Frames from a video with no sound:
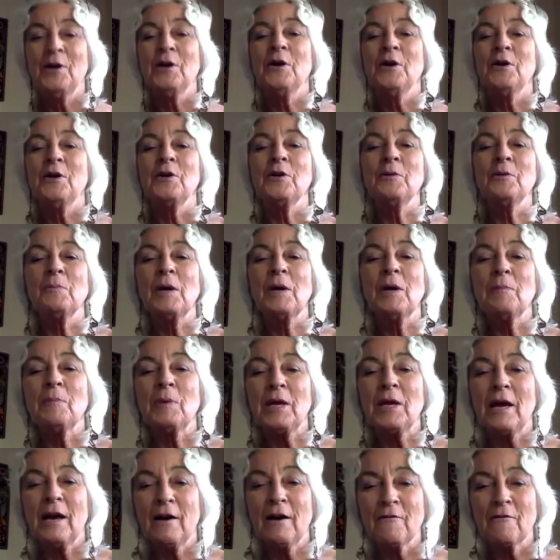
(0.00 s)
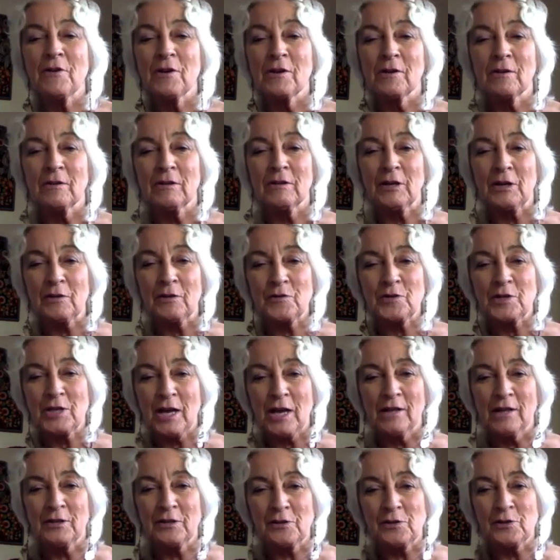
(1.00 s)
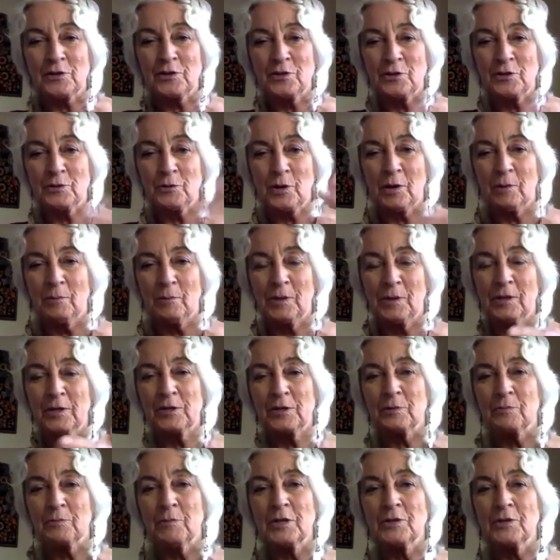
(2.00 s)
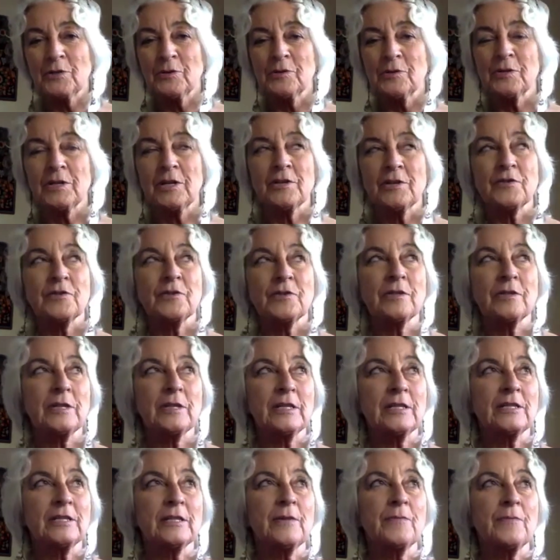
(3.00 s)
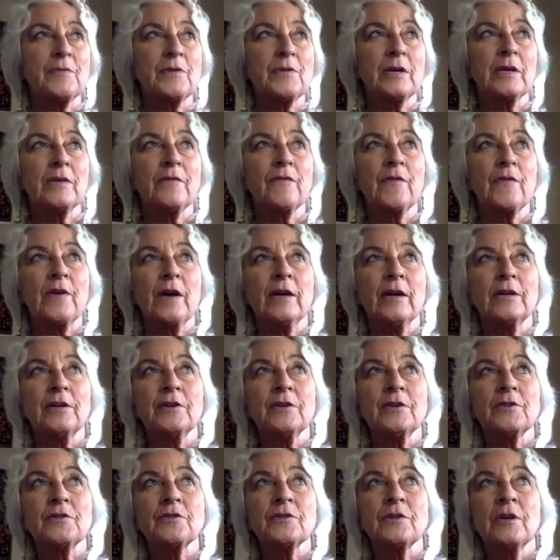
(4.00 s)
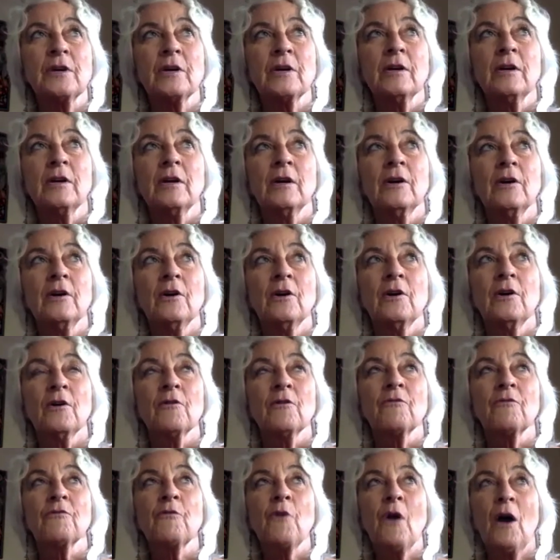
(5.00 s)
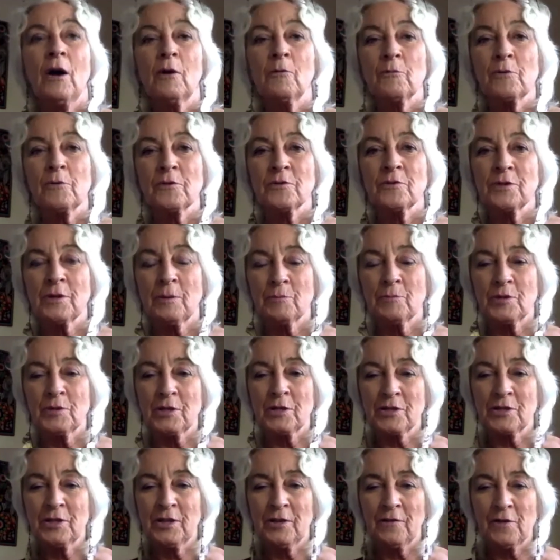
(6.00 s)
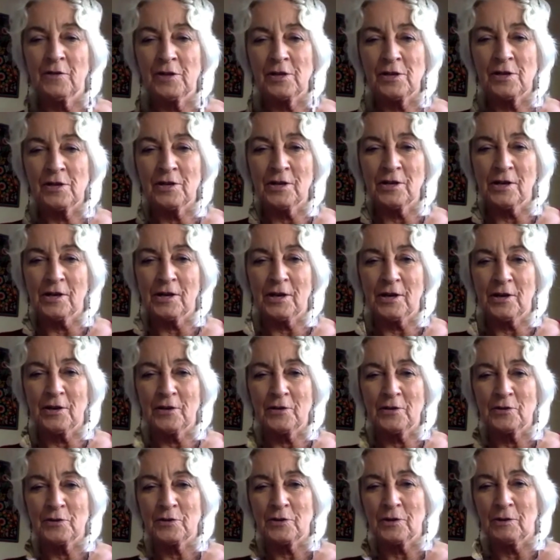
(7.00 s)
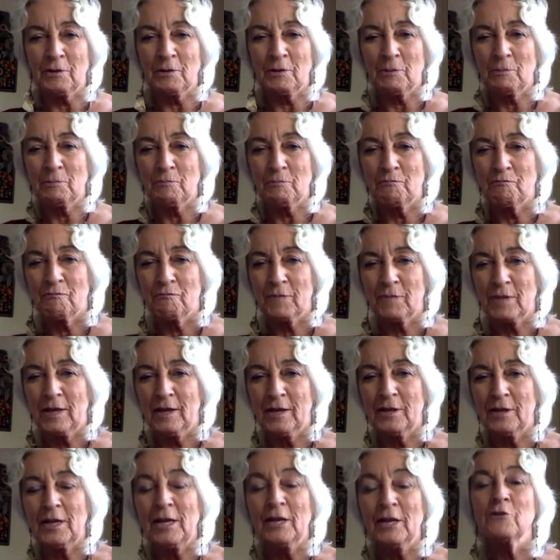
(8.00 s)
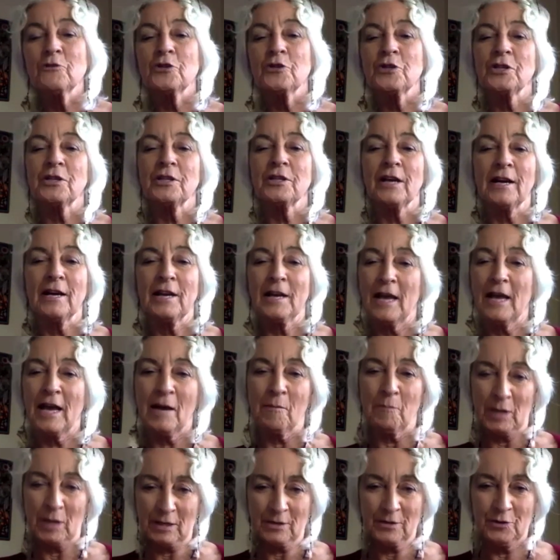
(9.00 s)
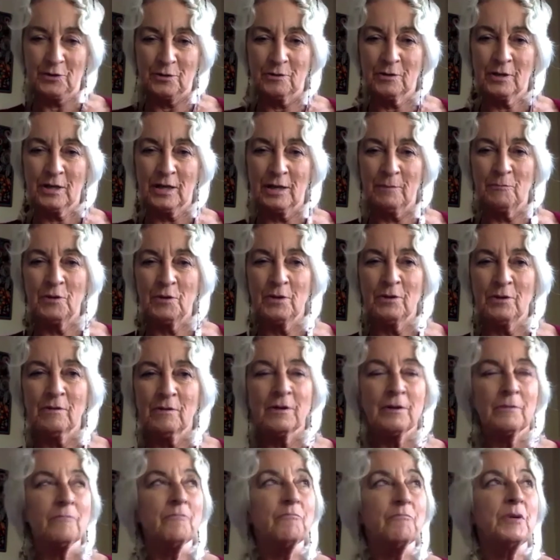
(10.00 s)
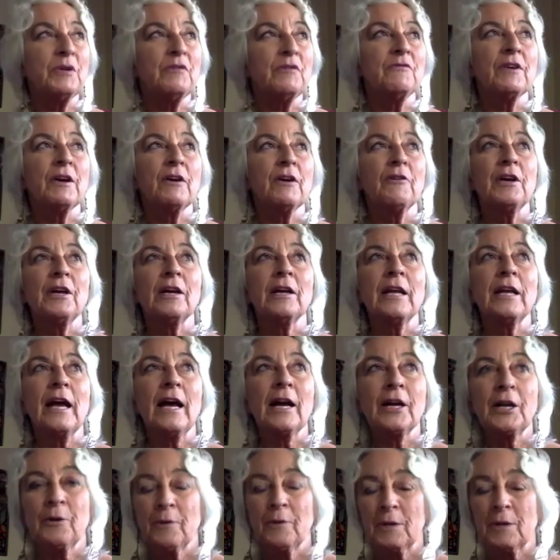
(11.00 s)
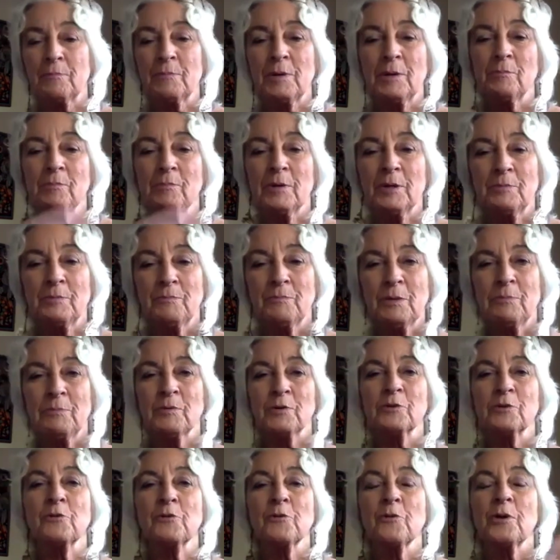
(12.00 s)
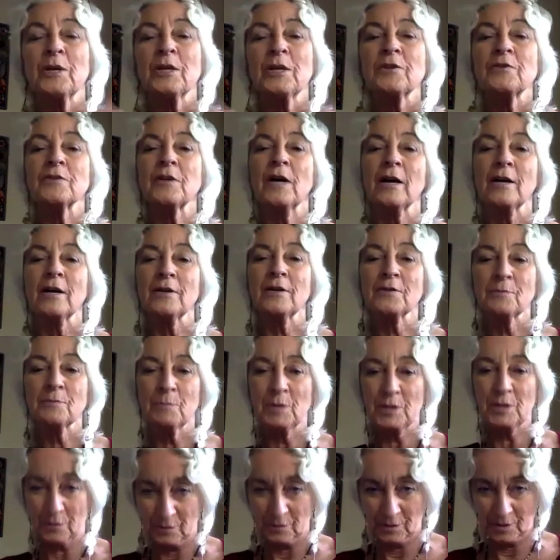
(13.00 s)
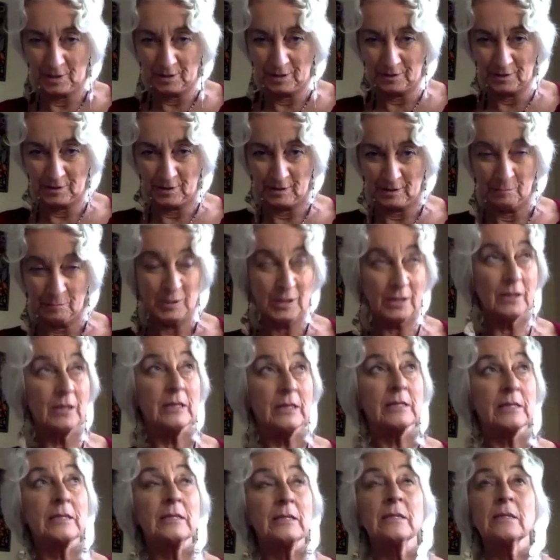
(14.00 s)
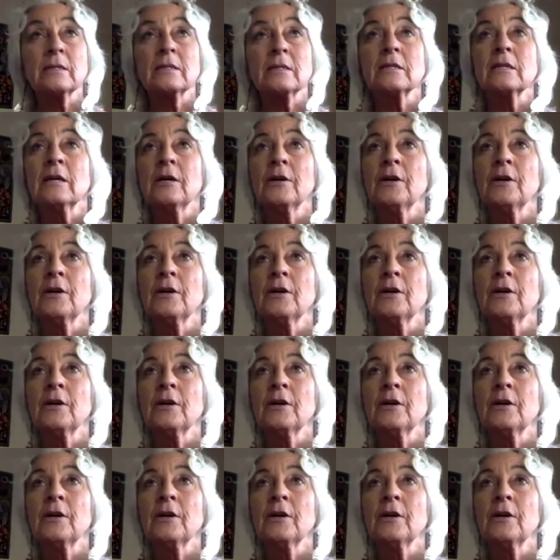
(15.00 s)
be having a lot of challenge because muscle testing is something that is fraught with subjectivity and energy dynamics. You can be very inaccurate. People criticize muscle testing because it's